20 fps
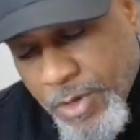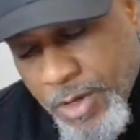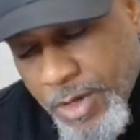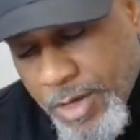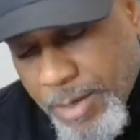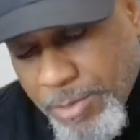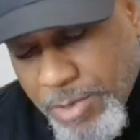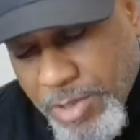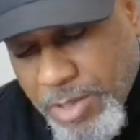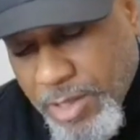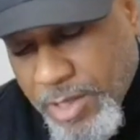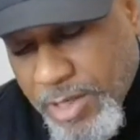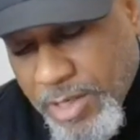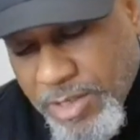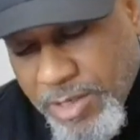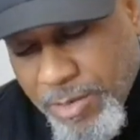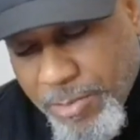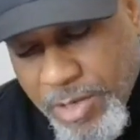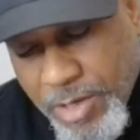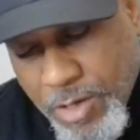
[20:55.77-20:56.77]
And I'm just looking at
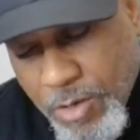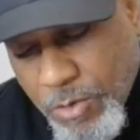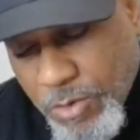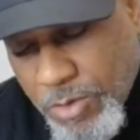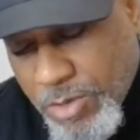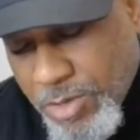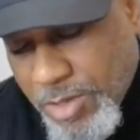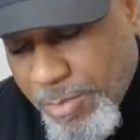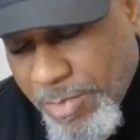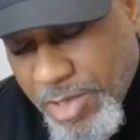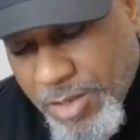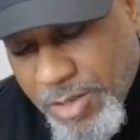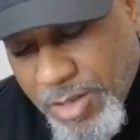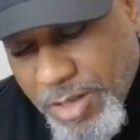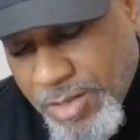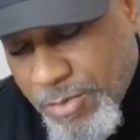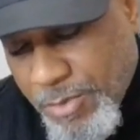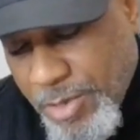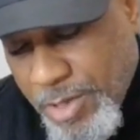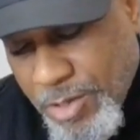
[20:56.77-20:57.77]
some of my notes. Some of the
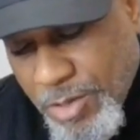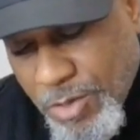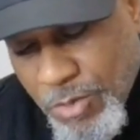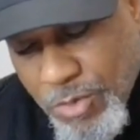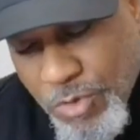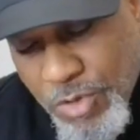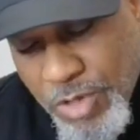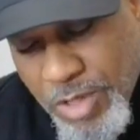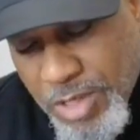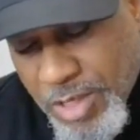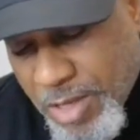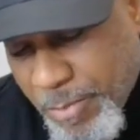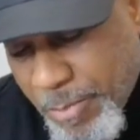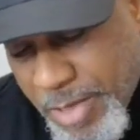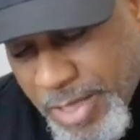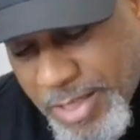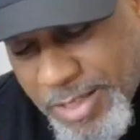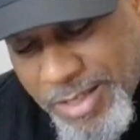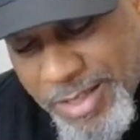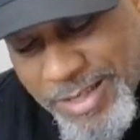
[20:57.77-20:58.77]
things we need to do, you need to
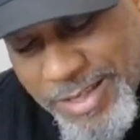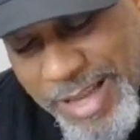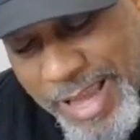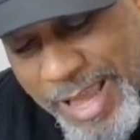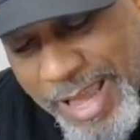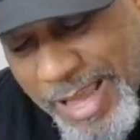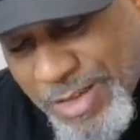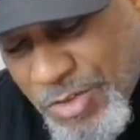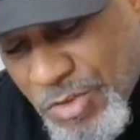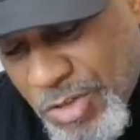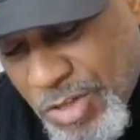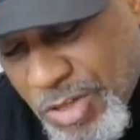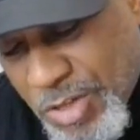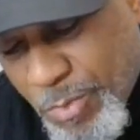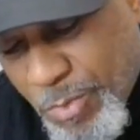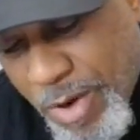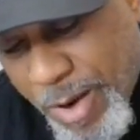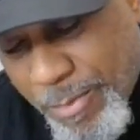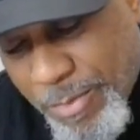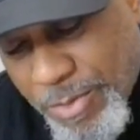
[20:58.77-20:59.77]
commit to the task. You need to
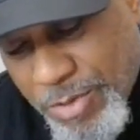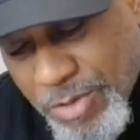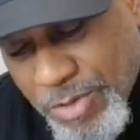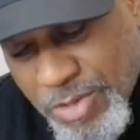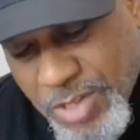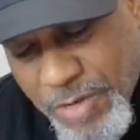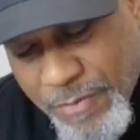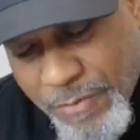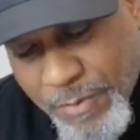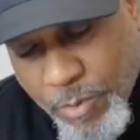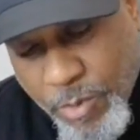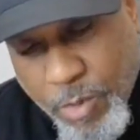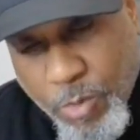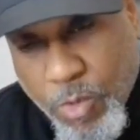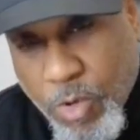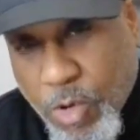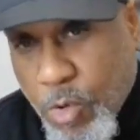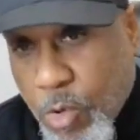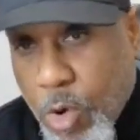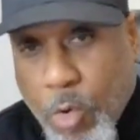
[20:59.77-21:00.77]
promise yourself a
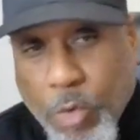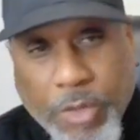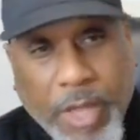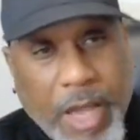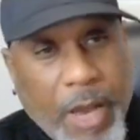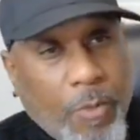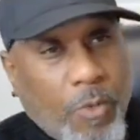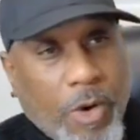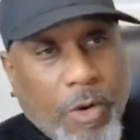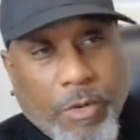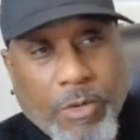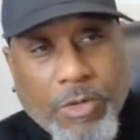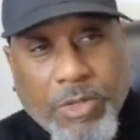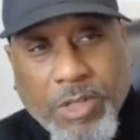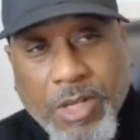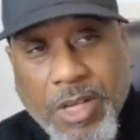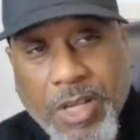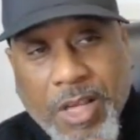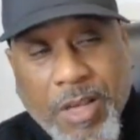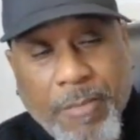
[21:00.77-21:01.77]
reward. Oh, that works.
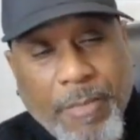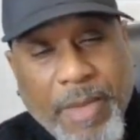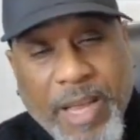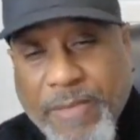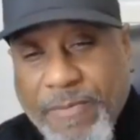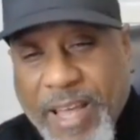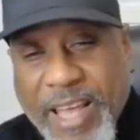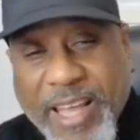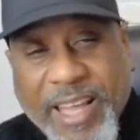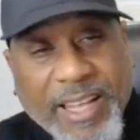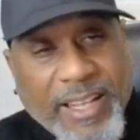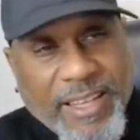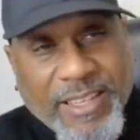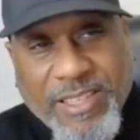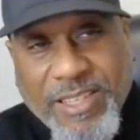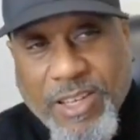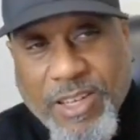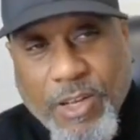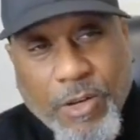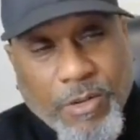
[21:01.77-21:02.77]
Man, if I get this
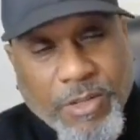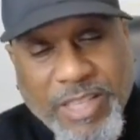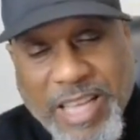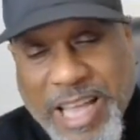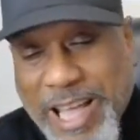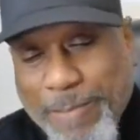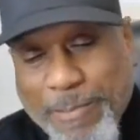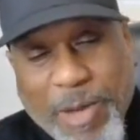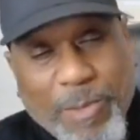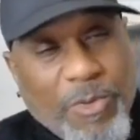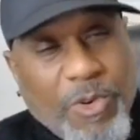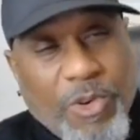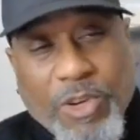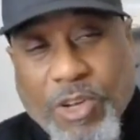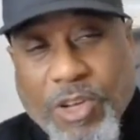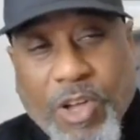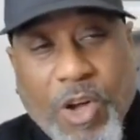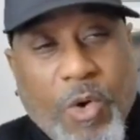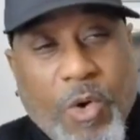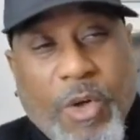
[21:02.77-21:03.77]
done on time, I'm going to
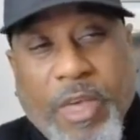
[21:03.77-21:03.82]
go